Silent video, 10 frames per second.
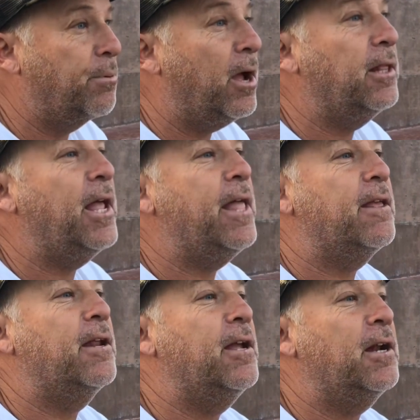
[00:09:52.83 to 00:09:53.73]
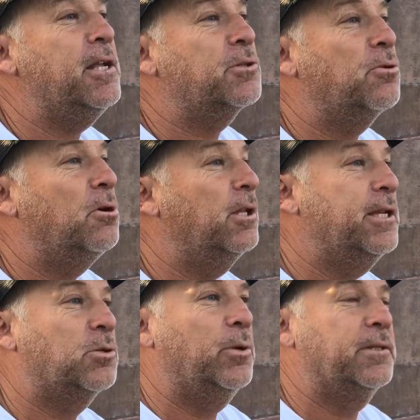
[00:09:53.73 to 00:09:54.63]
probably landed on each roll at
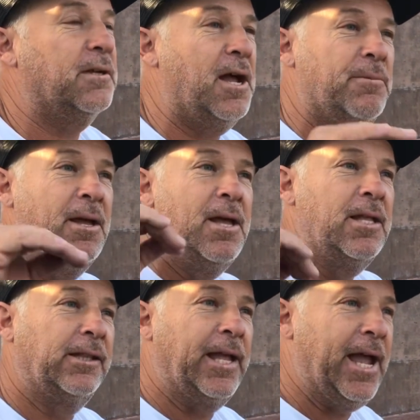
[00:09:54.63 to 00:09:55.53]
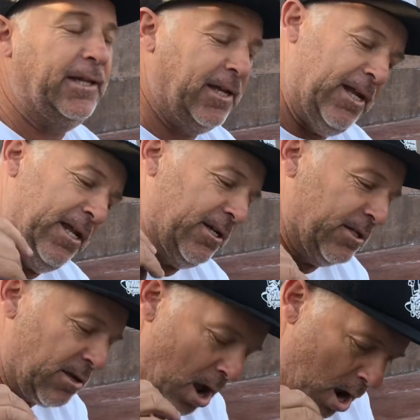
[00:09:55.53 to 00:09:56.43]
least one time, landed and
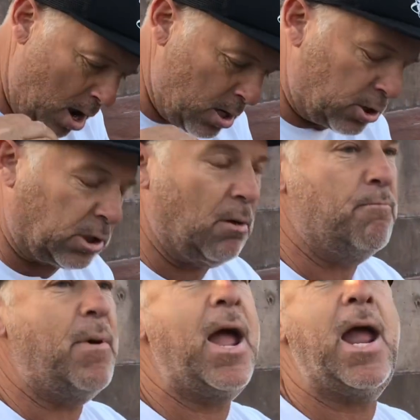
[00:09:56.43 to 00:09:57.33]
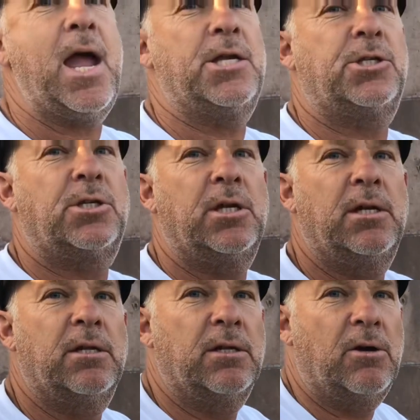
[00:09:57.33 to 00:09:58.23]
just smash
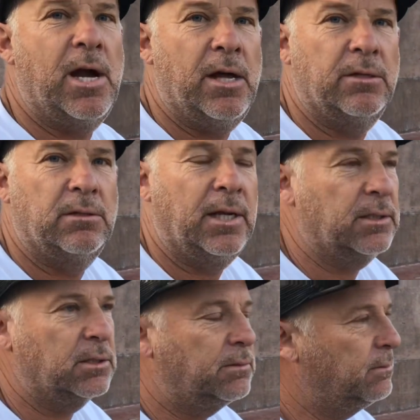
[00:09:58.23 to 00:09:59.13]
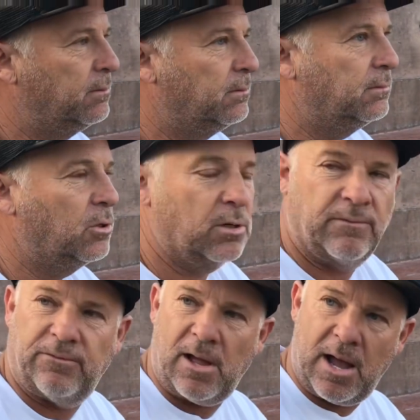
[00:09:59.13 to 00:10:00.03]
into the ground. So like just, or
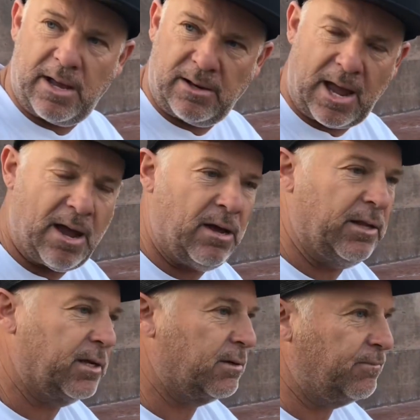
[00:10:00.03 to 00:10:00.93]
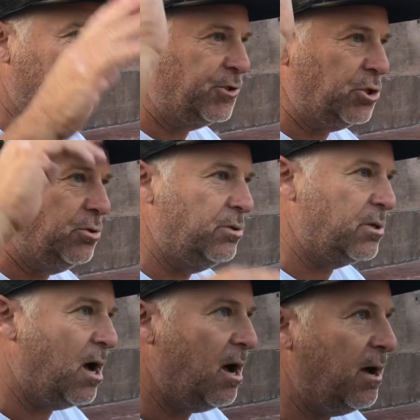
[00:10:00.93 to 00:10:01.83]
flying out, like shoes
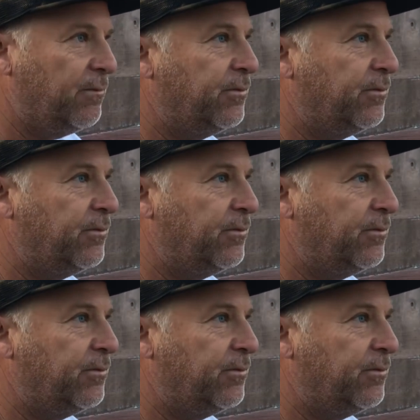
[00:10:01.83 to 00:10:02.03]
off,